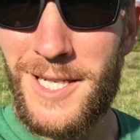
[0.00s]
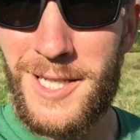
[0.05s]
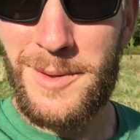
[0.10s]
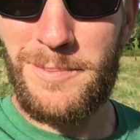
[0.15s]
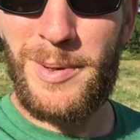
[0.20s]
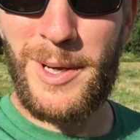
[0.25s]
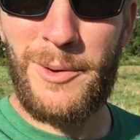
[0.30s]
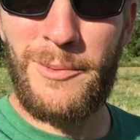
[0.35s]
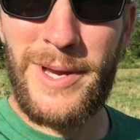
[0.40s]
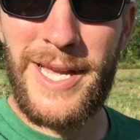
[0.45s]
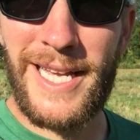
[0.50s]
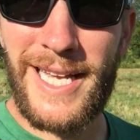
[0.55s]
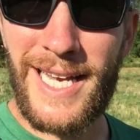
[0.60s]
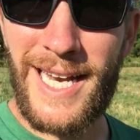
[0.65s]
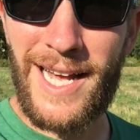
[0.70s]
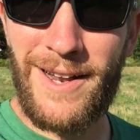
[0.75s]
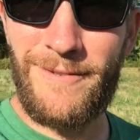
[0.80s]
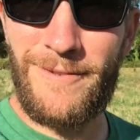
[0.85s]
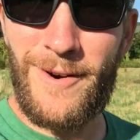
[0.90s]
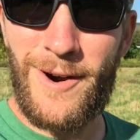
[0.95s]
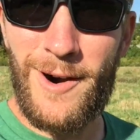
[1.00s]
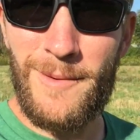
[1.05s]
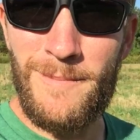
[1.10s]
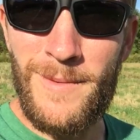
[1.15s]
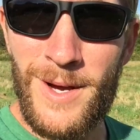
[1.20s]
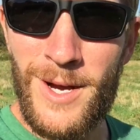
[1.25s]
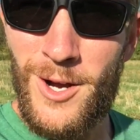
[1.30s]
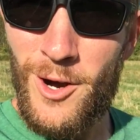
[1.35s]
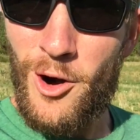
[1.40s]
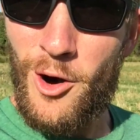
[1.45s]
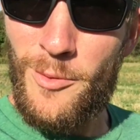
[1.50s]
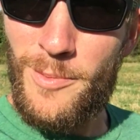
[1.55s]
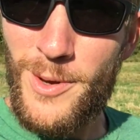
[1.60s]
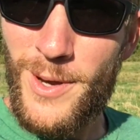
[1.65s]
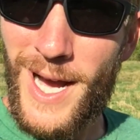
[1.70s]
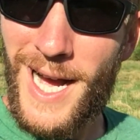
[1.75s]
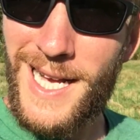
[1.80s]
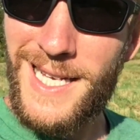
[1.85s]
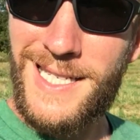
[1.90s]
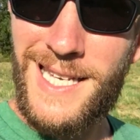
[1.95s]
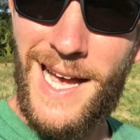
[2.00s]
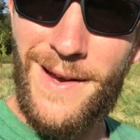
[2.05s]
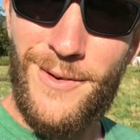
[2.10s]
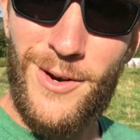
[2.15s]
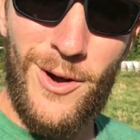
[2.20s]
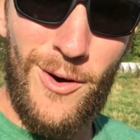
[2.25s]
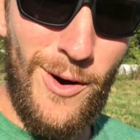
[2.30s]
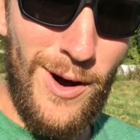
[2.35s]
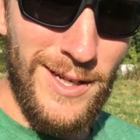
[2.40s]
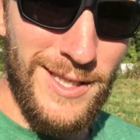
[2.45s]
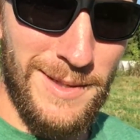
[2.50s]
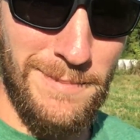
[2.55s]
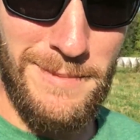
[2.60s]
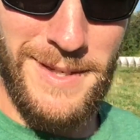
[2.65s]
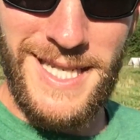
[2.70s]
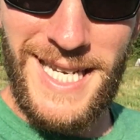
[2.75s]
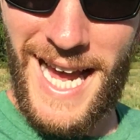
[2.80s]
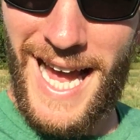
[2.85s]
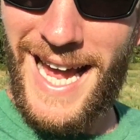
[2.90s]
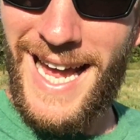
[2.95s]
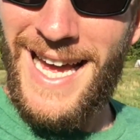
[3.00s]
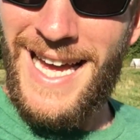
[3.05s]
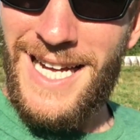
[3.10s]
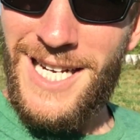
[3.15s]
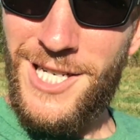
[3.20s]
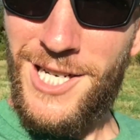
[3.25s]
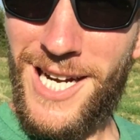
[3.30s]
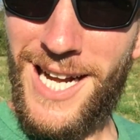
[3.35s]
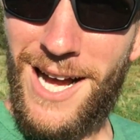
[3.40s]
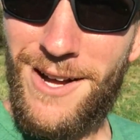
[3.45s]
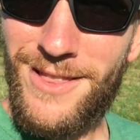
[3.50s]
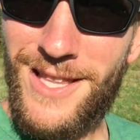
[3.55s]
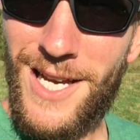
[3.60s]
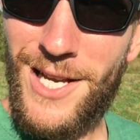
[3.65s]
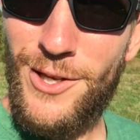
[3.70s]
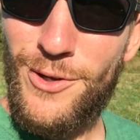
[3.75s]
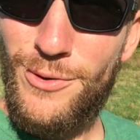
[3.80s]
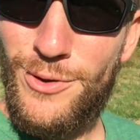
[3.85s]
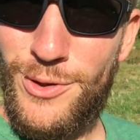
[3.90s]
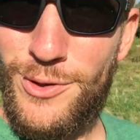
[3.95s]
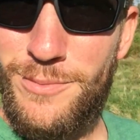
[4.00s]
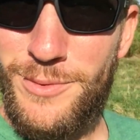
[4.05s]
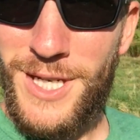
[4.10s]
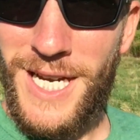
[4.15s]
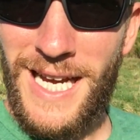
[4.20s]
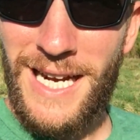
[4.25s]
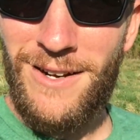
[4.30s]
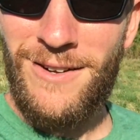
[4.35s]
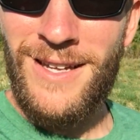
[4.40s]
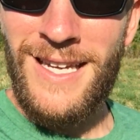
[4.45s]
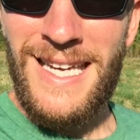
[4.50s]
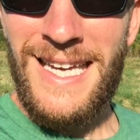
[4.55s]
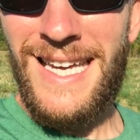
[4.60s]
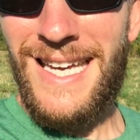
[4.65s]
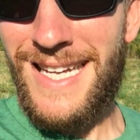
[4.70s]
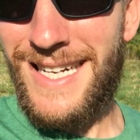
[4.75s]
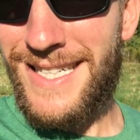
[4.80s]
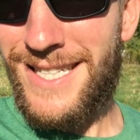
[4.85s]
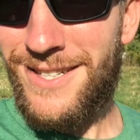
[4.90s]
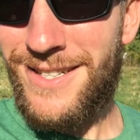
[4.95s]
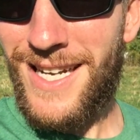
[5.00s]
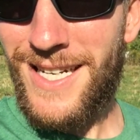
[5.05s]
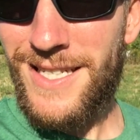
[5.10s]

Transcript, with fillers: just big weekend on farm. Hope you guys have an awesome day. Check out that YouTube channel. And until